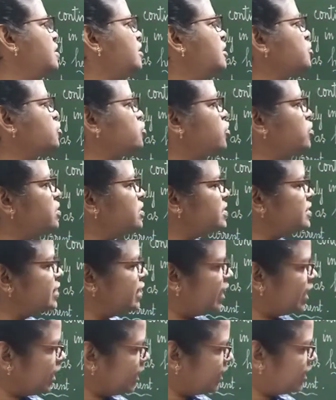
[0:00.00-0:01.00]
So it is
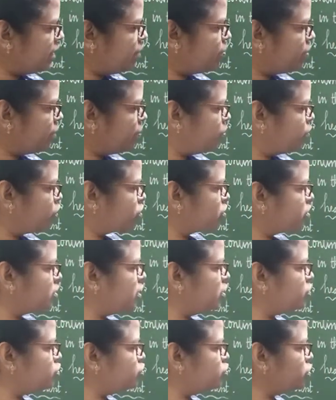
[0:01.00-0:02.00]
directly proportional
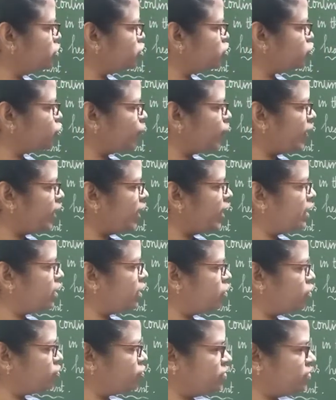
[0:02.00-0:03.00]
to the square
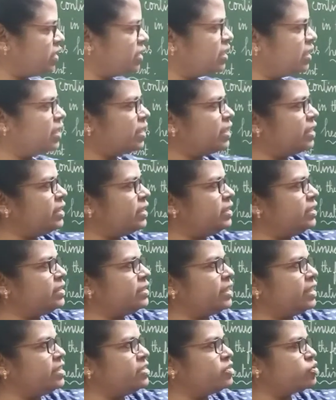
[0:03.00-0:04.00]
of the current,
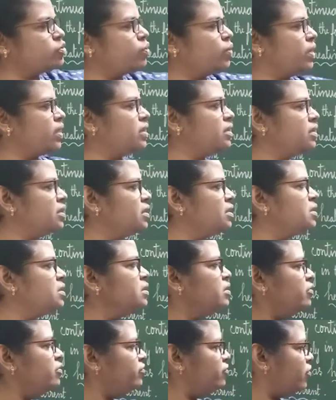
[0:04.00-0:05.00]
I square,
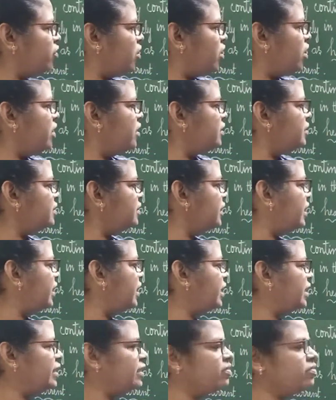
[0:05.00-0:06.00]
for a
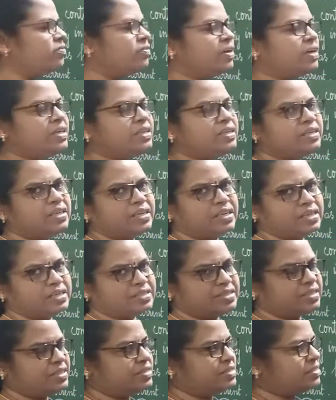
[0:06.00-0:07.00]
given
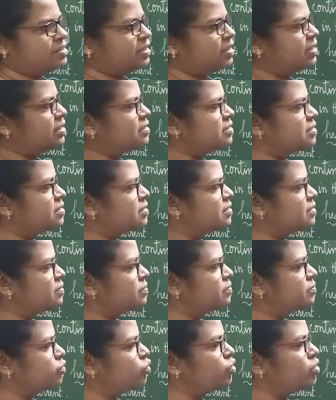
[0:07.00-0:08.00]
resistance.
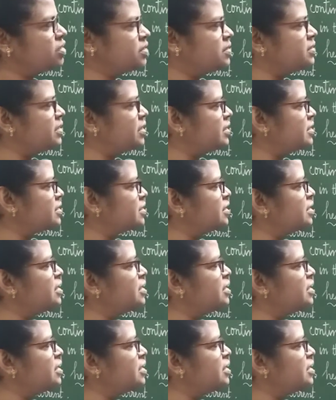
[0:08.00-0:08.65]
What is this?